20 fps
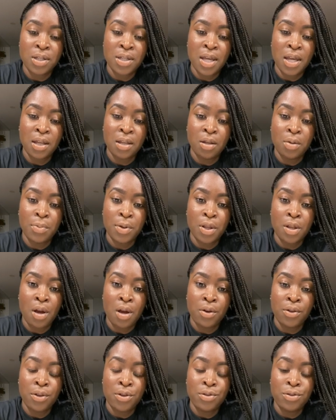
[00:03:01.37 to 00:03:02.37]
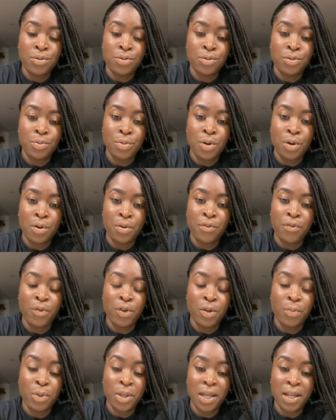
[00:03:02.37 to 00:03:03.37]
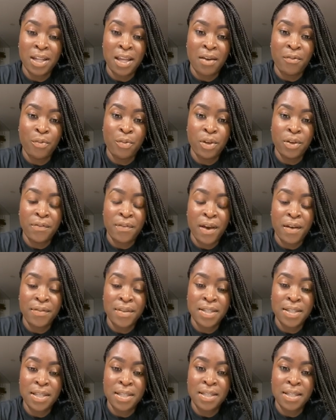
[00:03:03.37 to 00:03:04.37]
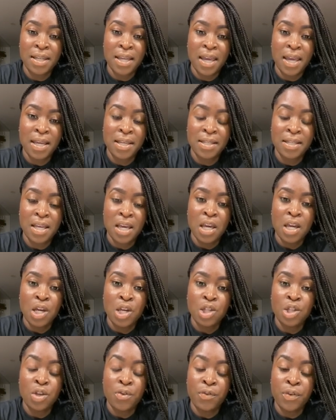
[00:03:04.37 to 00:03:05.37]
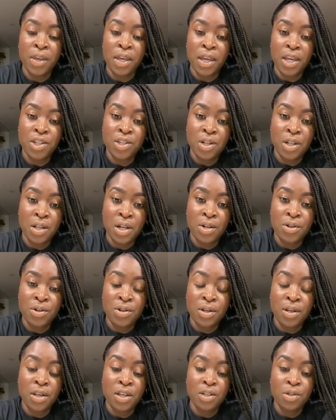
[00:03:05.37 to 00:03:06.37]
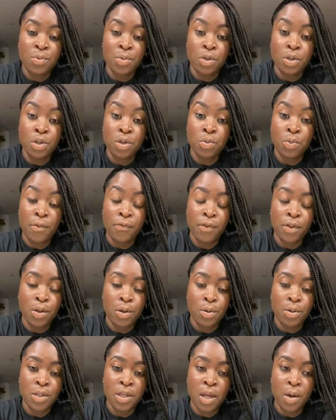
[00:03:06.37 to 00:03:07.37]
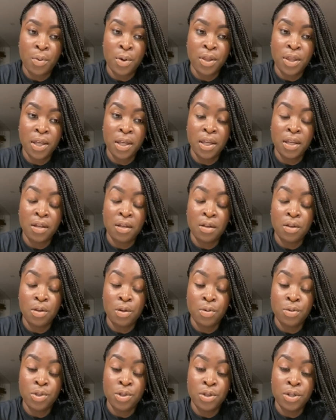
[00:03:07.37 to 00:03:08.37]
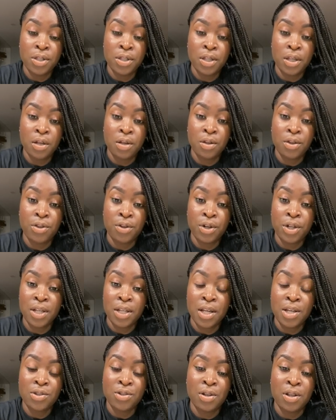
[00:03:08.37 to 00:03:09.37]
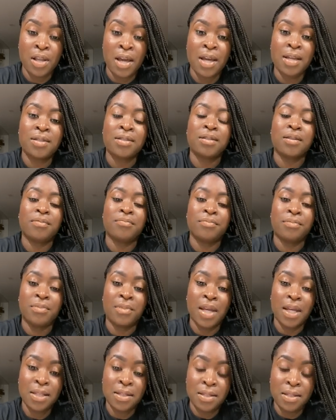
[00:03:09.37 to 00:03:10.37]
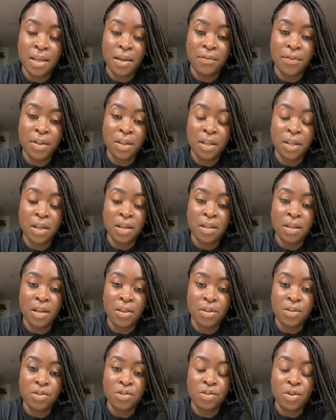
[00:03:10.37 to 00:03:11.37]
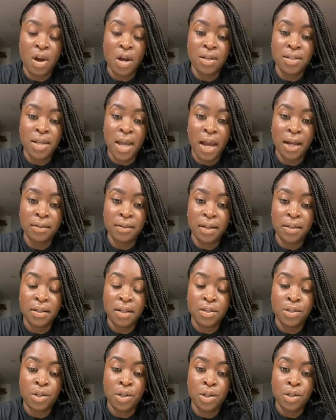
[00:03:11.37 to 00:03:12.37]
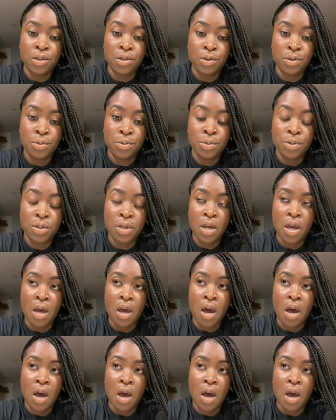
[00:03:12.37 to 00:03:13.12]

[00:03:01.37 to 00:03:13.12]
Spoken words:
are taking a little bit longer than usual. We're looking at 45 to 60 days. So if you can get your lender to get you a swift closing where they can close your deal 30 days or less, that's definitely another strong tactic that you can use